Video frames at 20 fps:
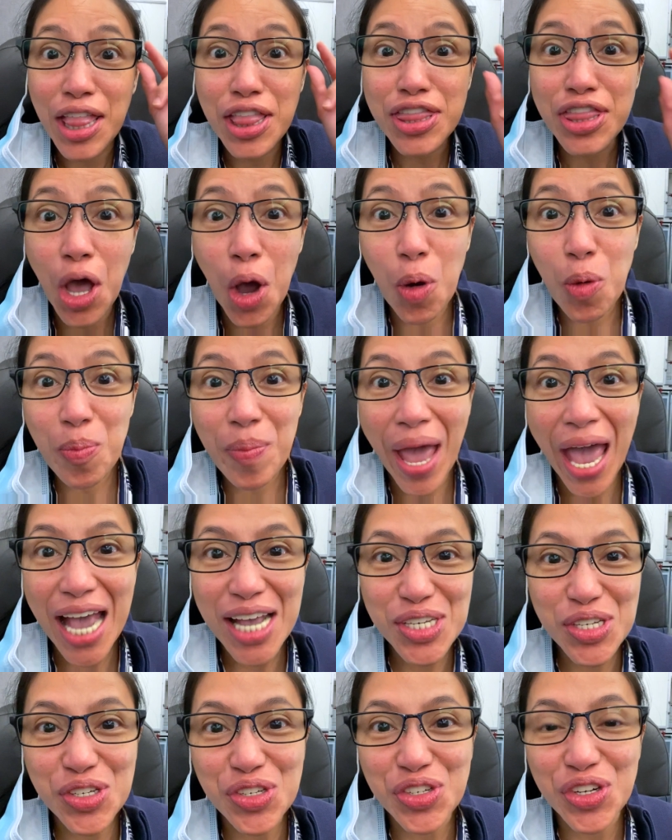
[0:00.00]
No
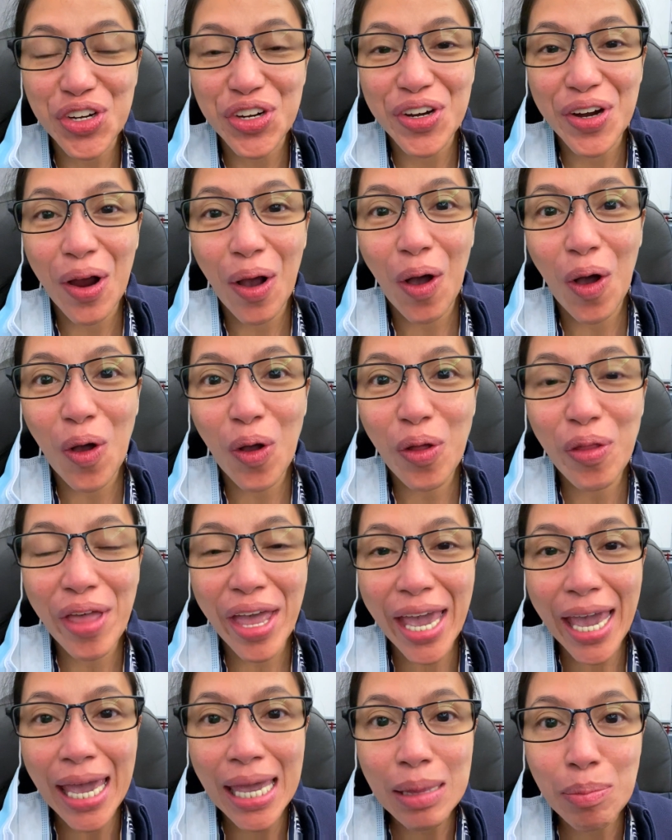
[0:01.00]
passenger. All
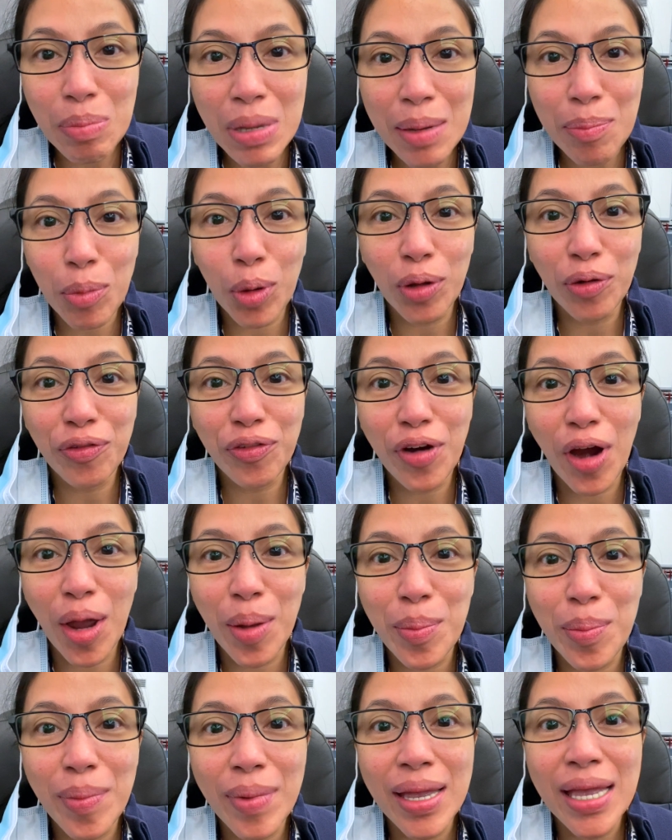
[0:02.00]
the eight people
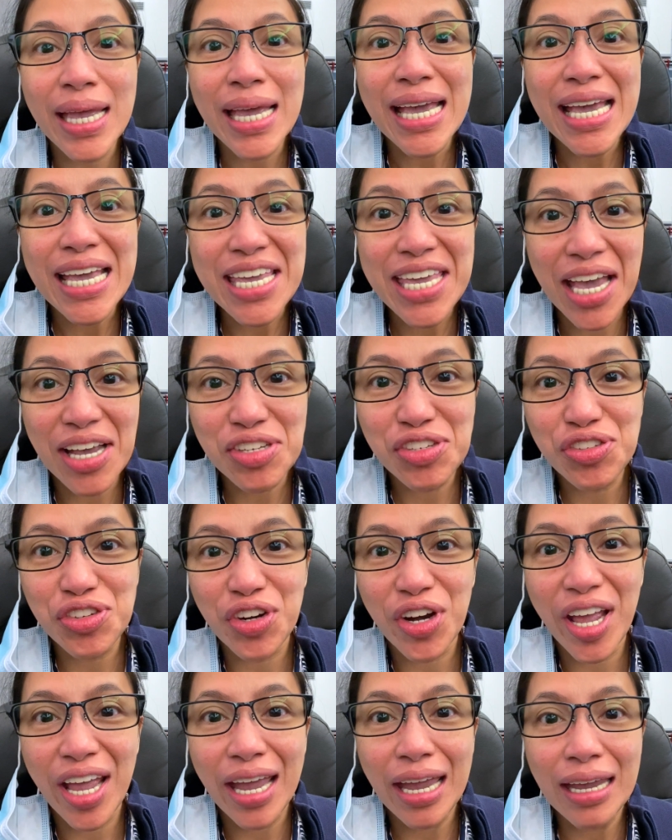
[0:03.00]
from
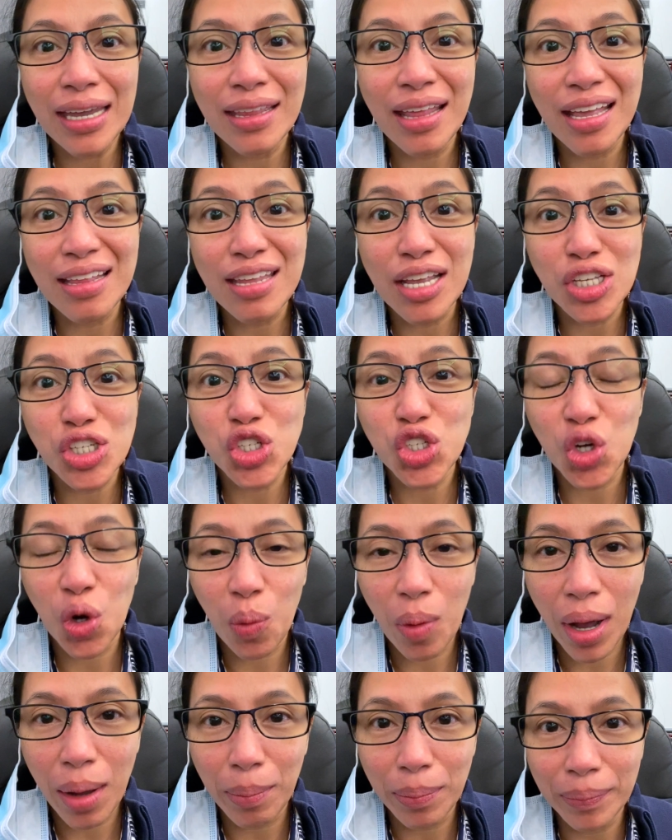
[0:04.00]
yesterday, they didn't
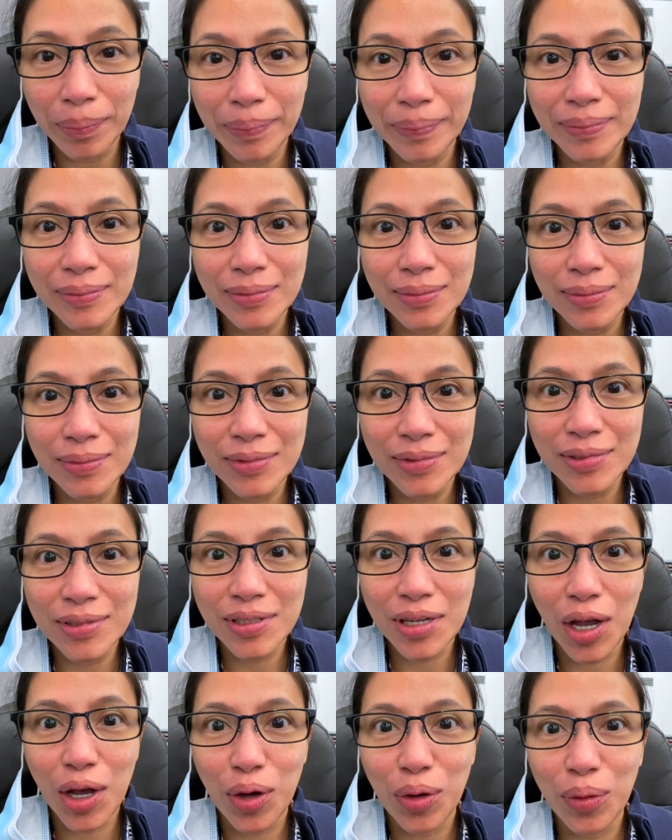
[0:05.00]
show up.
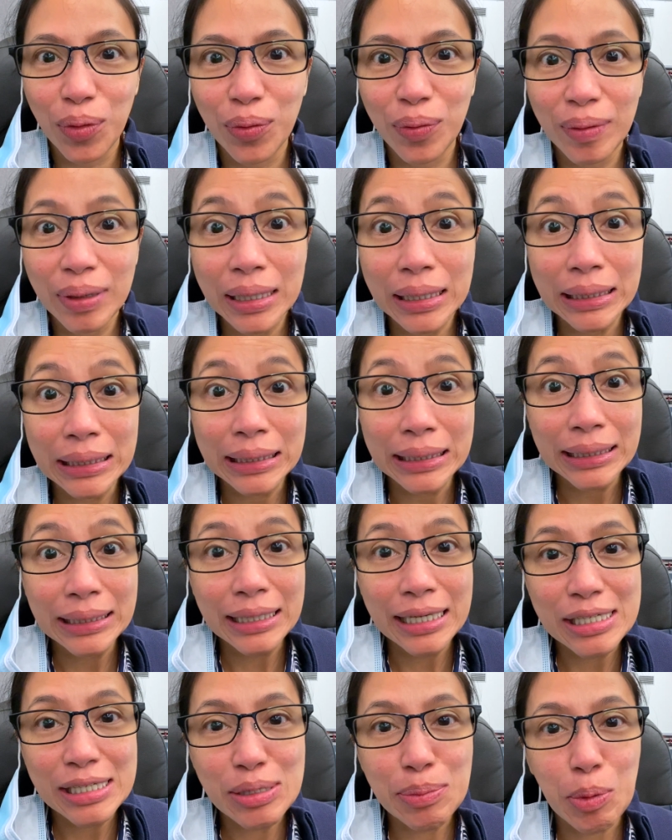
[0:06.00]
So
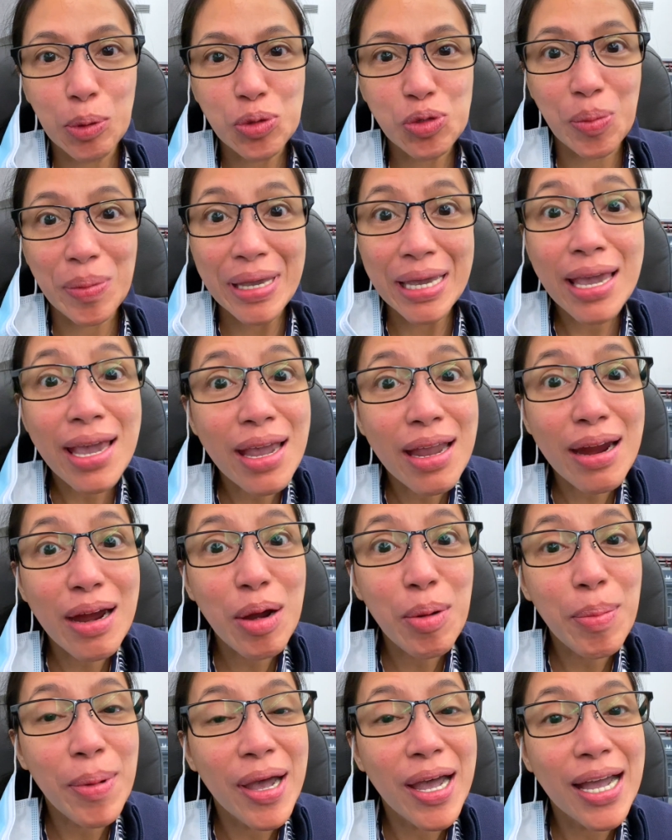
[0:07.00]
they're supposed to be
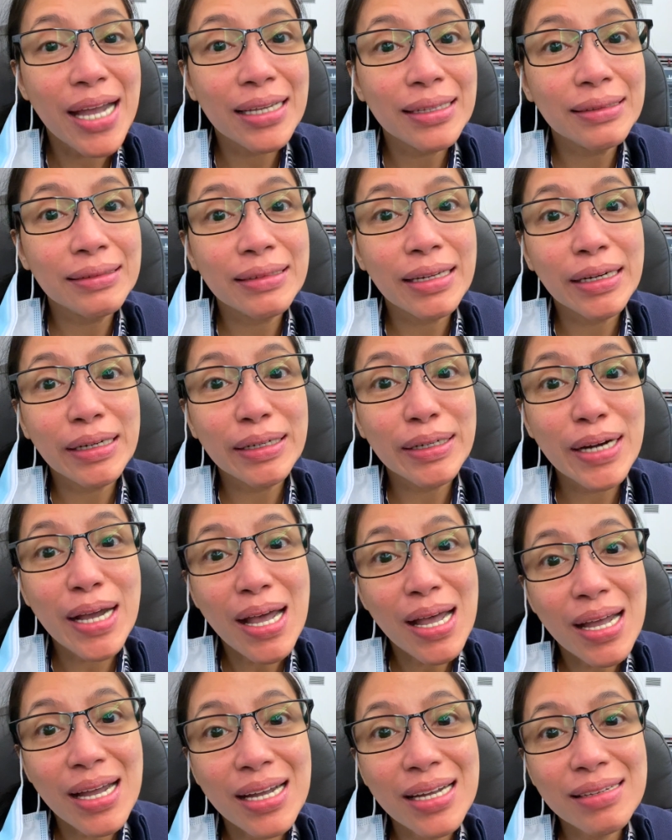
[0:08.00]
here, but they're
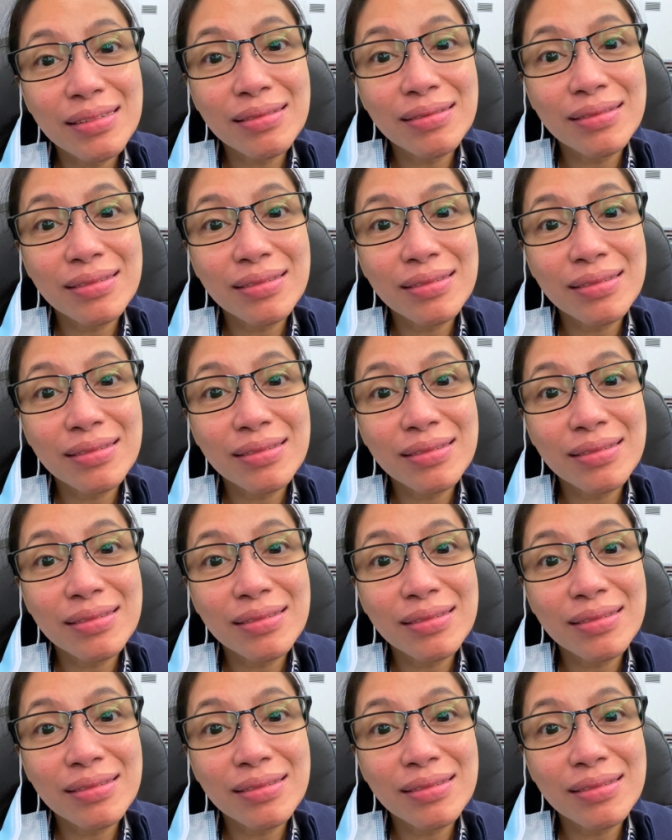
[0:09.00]
not.